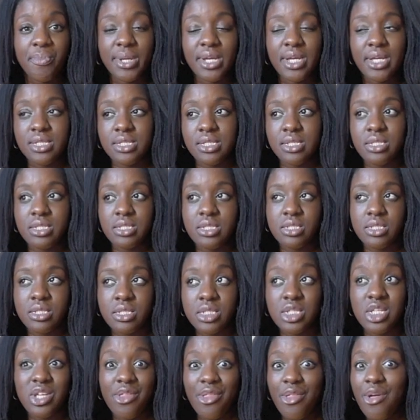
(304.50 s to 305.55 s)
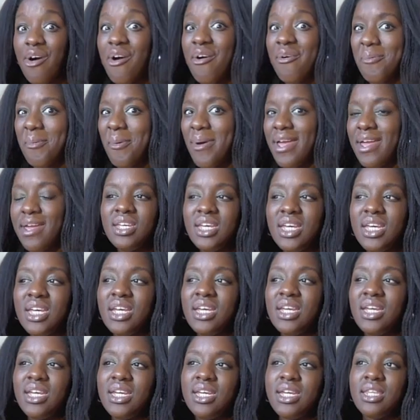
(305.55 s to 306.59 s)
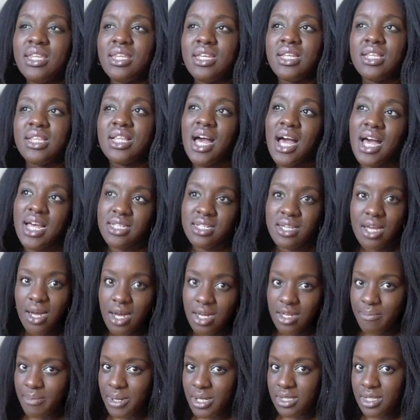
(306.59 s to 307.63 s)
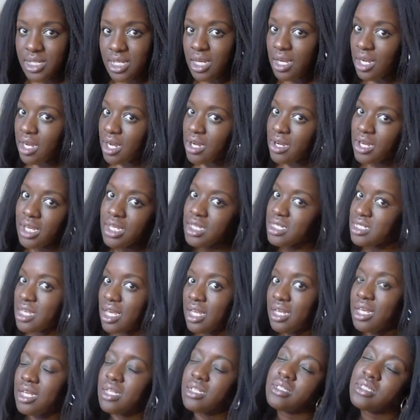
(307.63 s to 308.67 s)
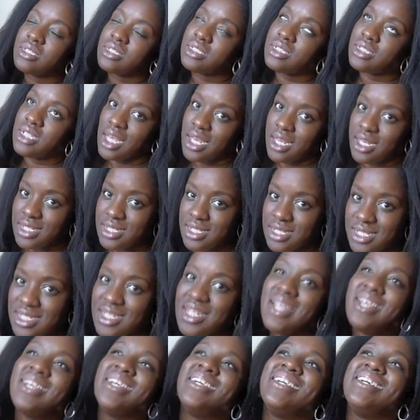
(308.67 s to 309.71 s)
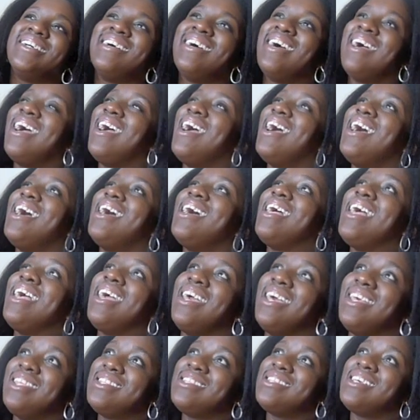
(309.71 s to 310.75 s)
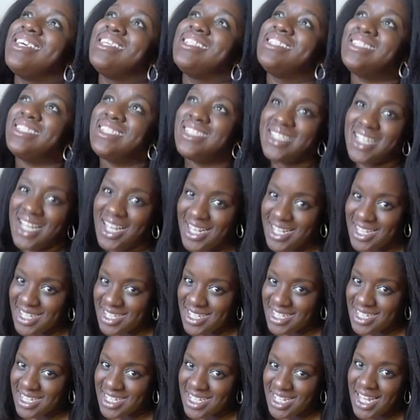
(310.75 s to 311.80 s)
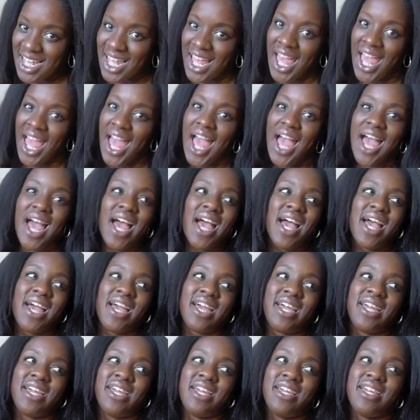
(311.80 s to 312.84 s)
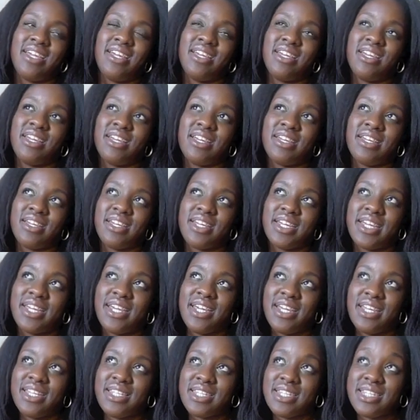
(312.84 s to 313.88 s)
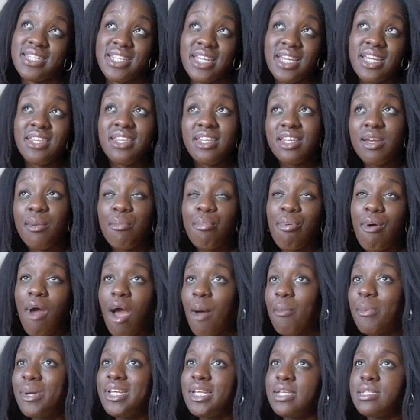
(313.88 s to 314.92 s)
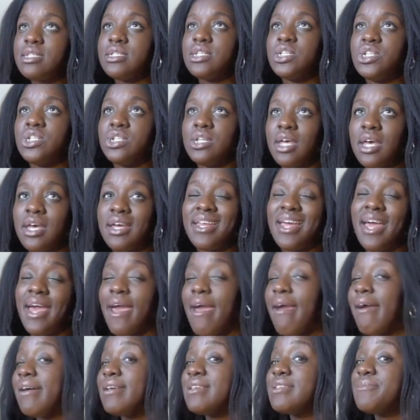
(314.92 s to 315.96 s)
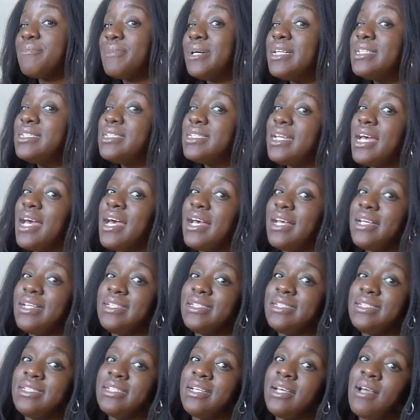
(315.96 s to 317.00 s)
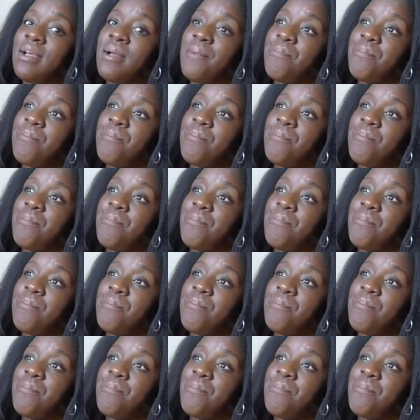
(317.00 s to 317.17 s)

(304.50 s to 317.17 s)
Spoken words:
because it's a long wait. And the last con about the hair is that it sheds. It sheds. I can say that it probably doesn't shed as much as